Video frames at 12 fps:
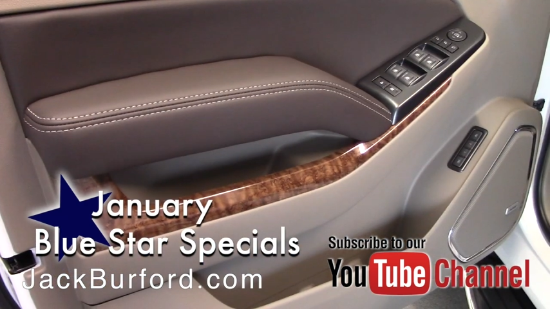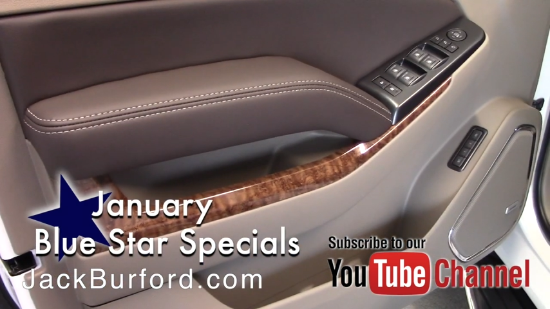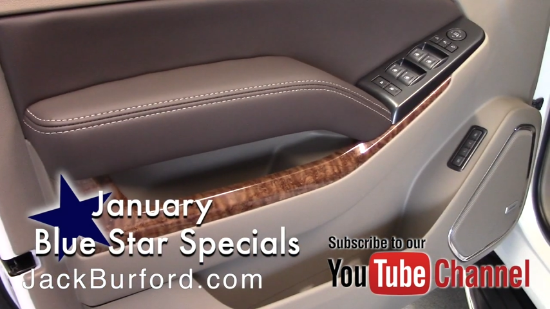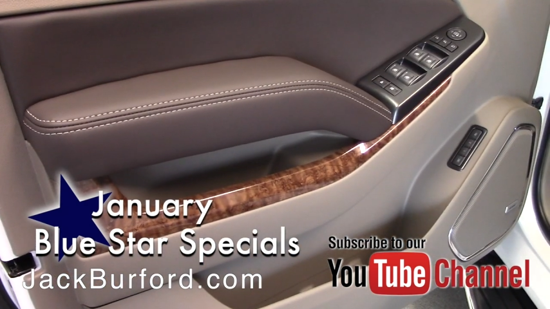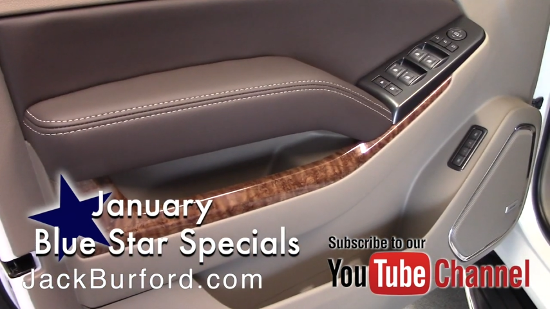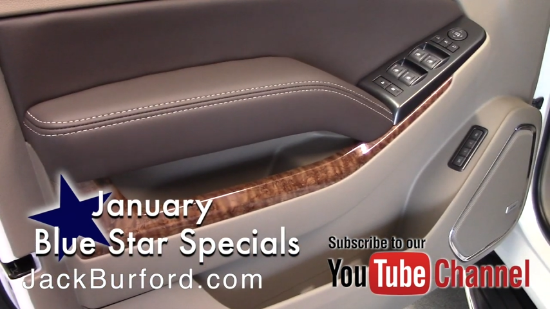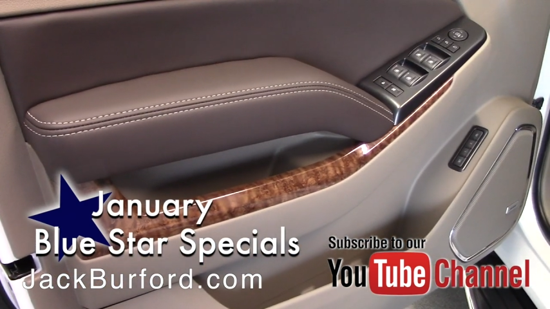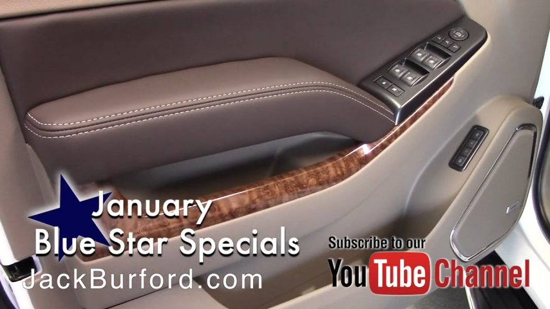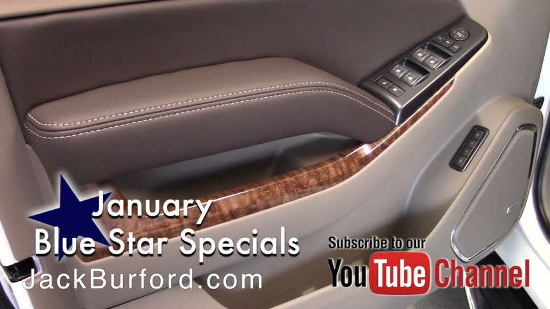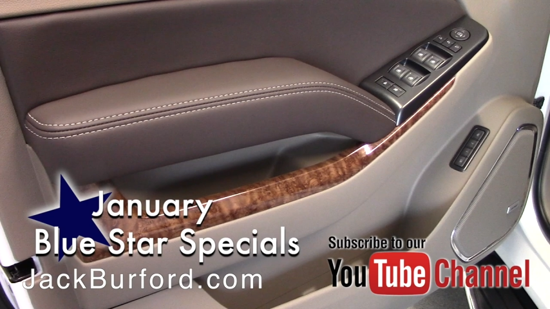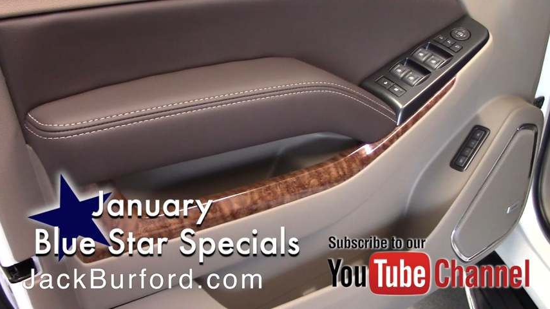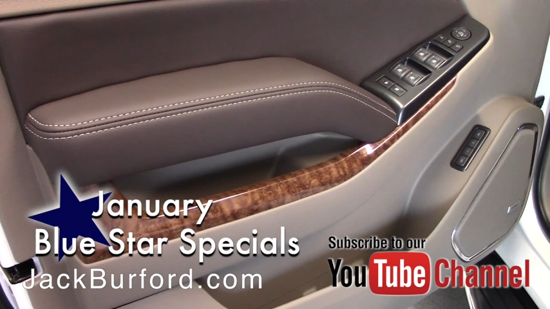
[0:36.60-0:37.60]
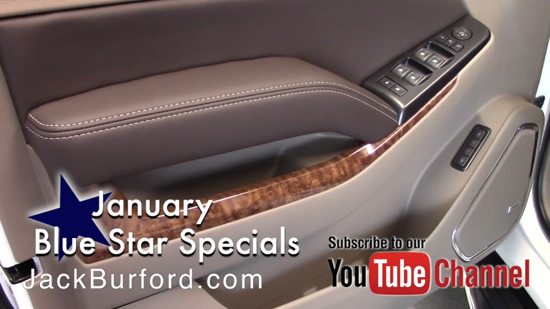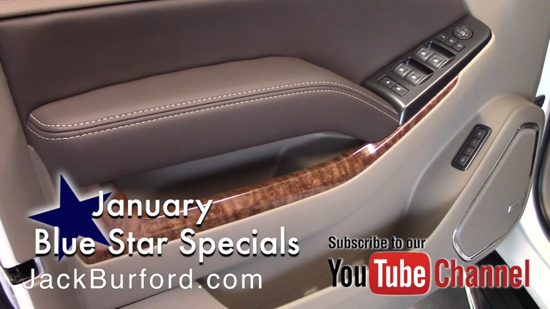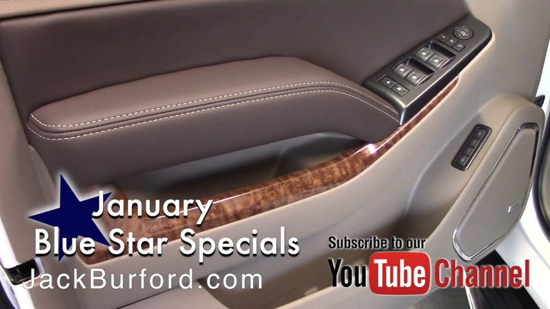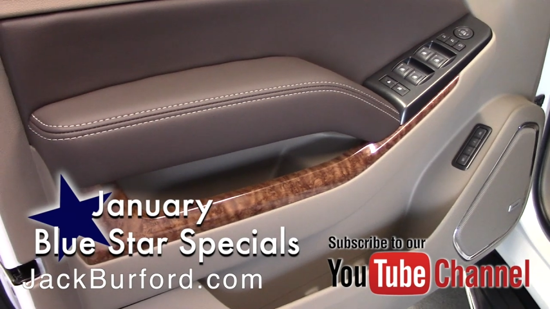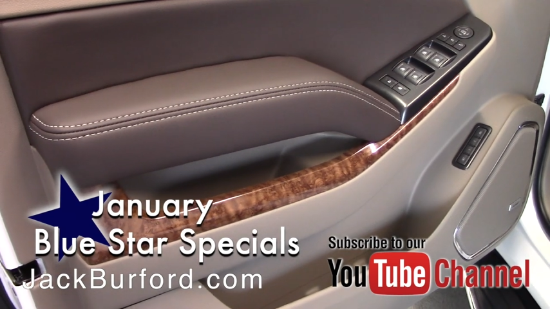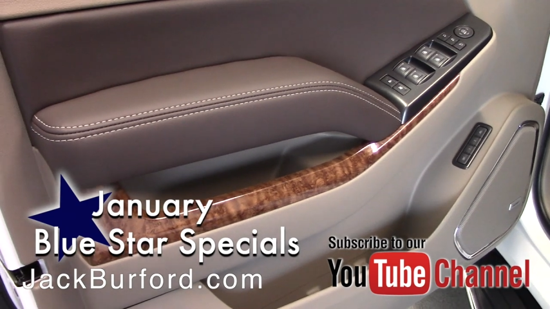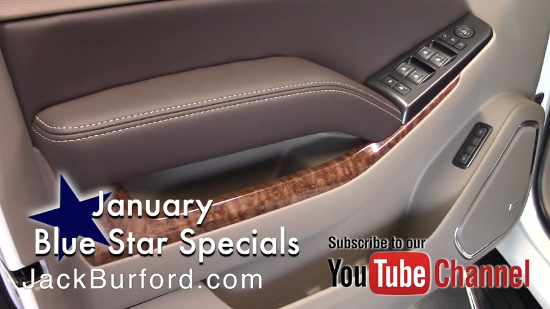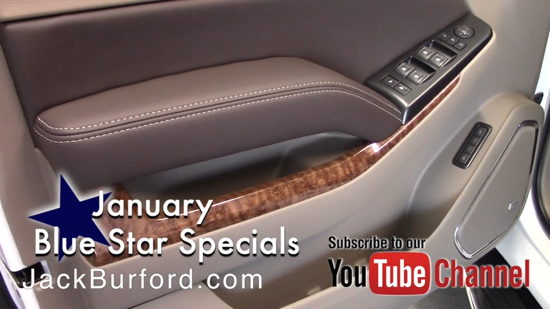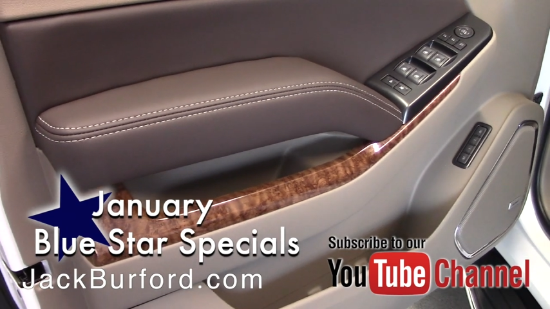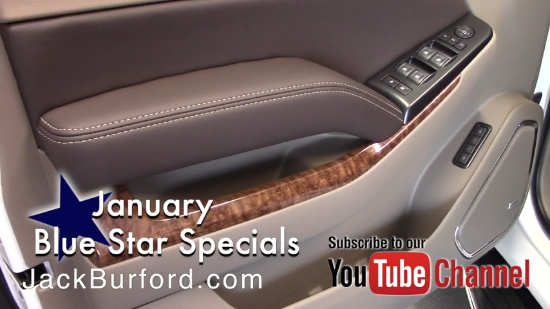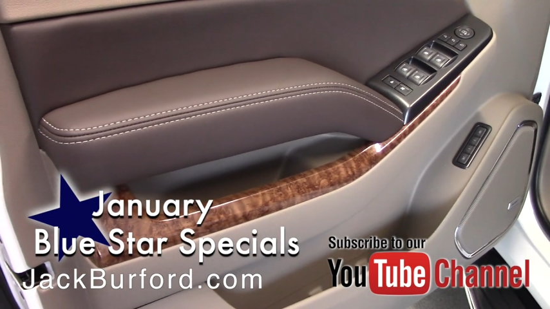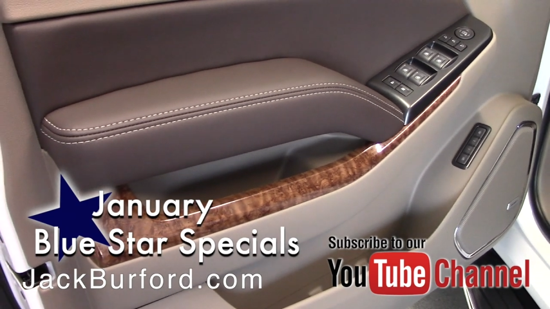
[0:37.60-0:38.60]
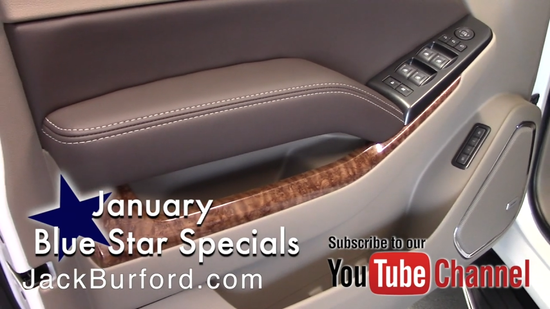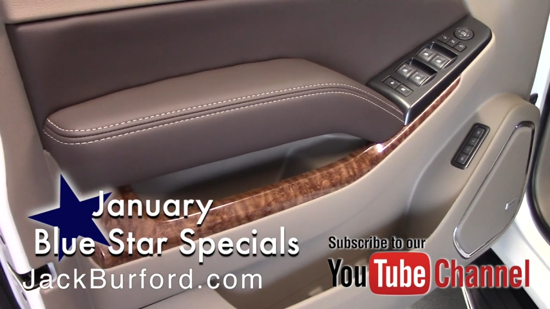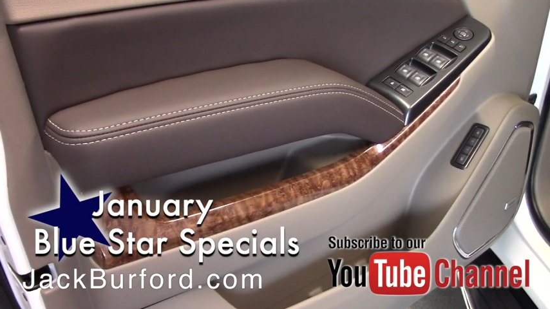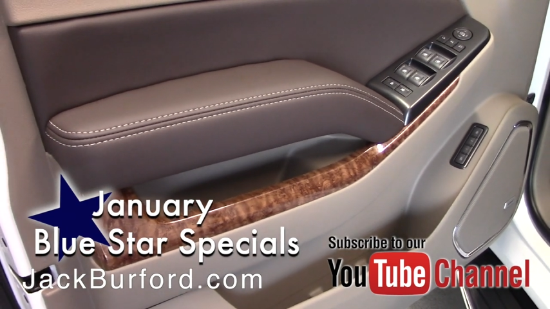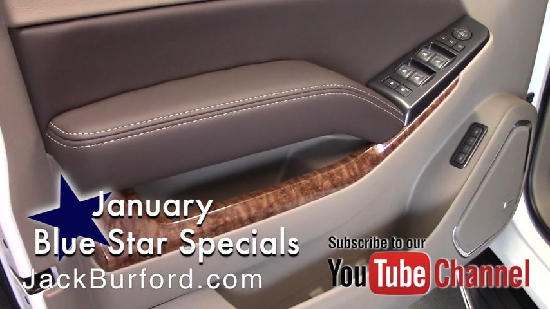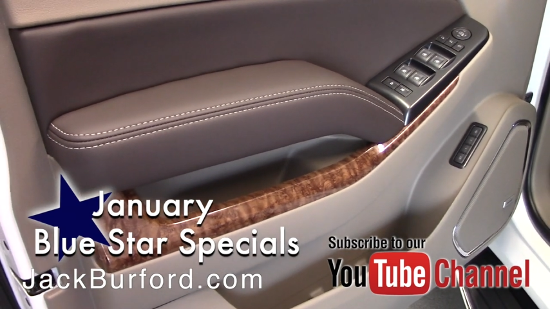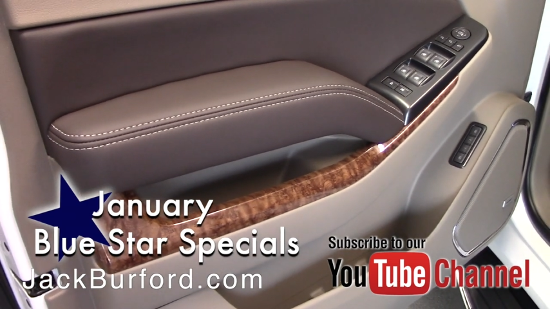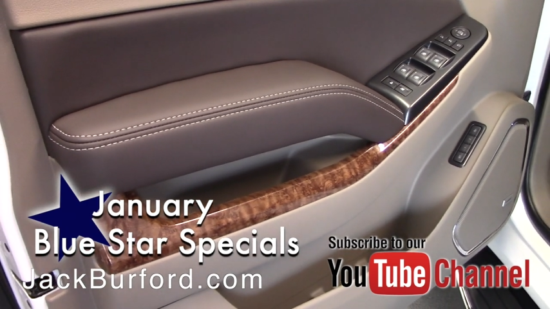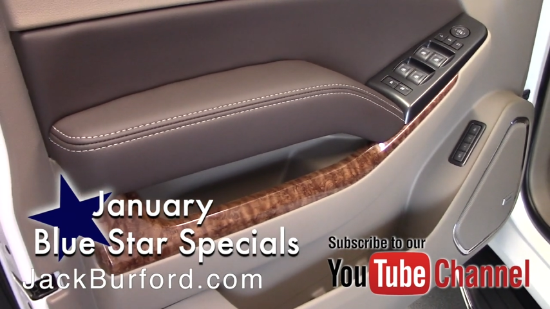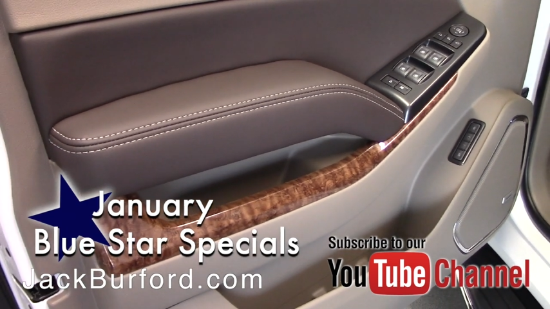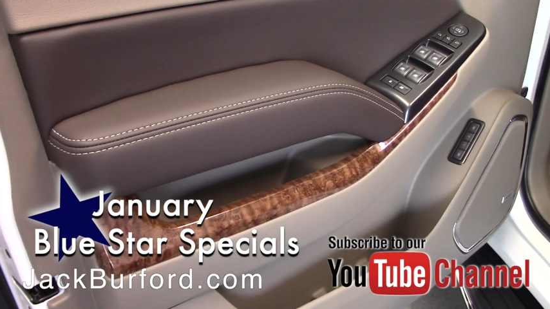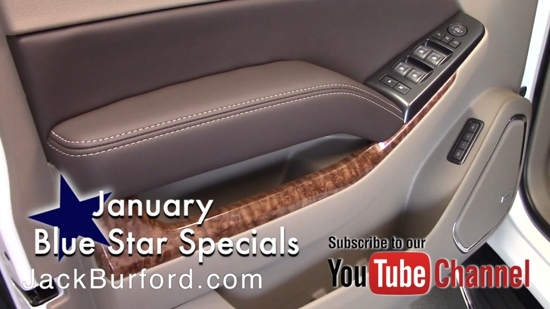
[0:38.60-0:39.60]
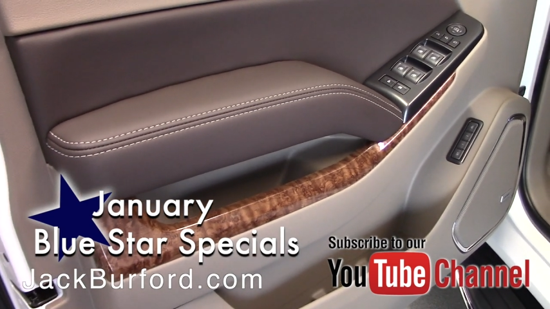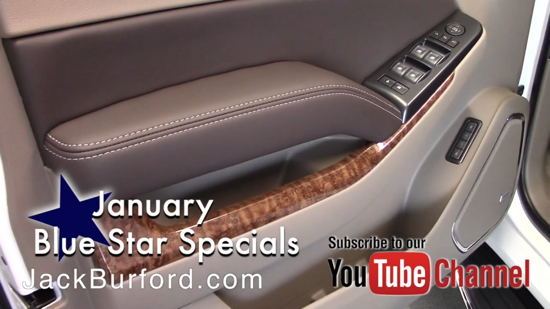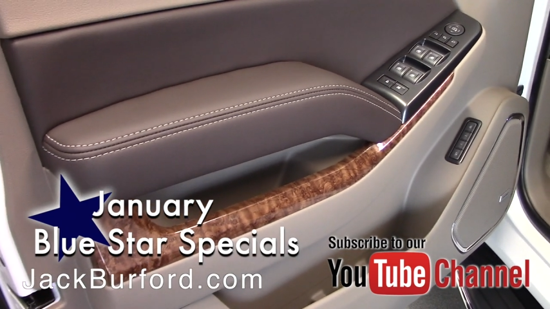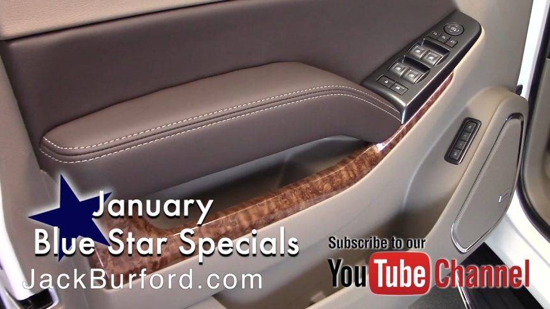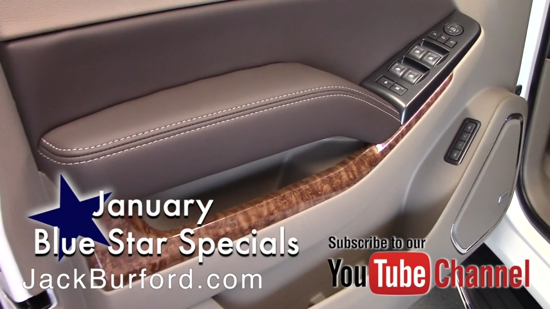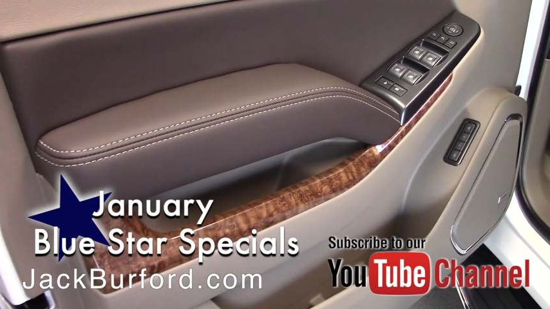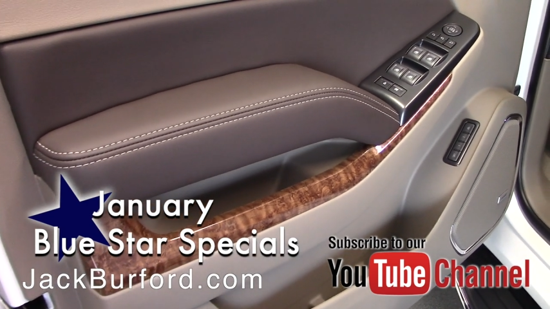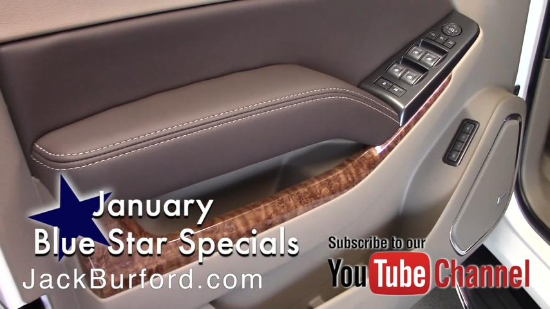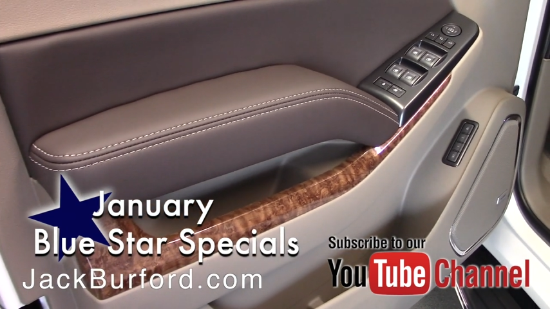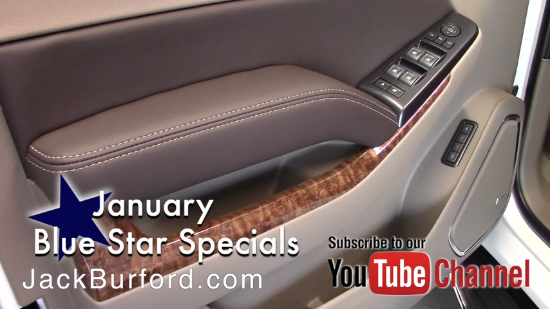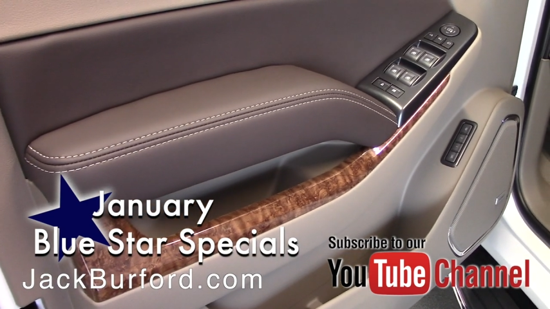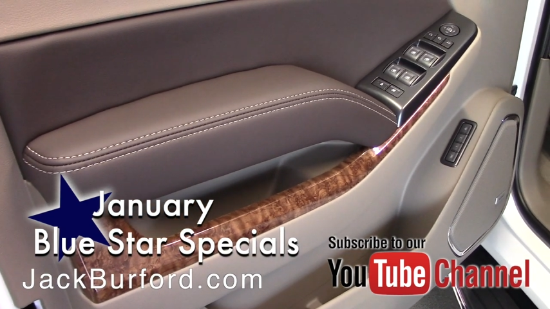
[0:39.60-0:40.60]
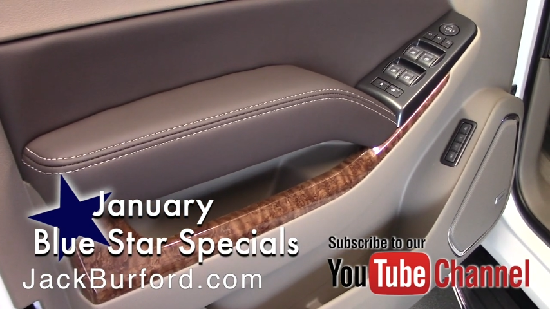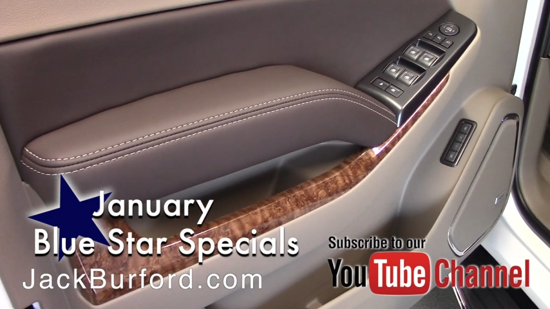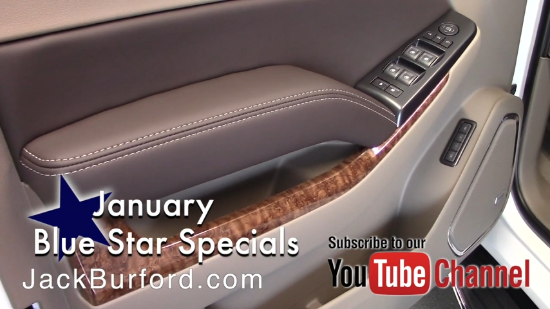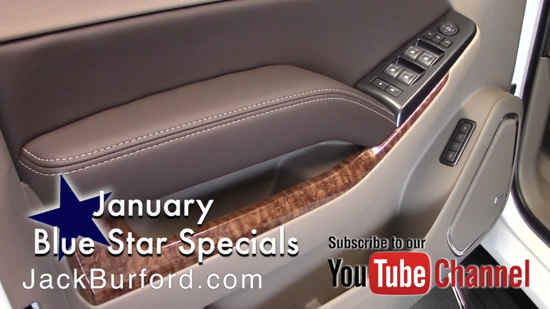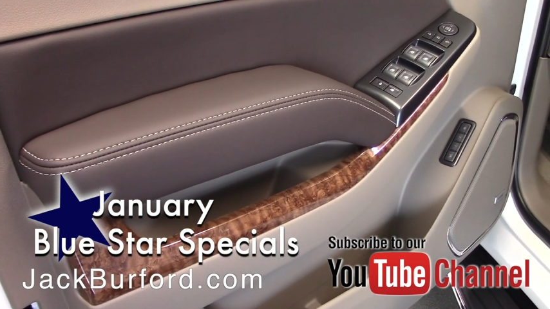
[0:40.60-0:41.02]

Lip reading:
Nobody's mouth can be seen.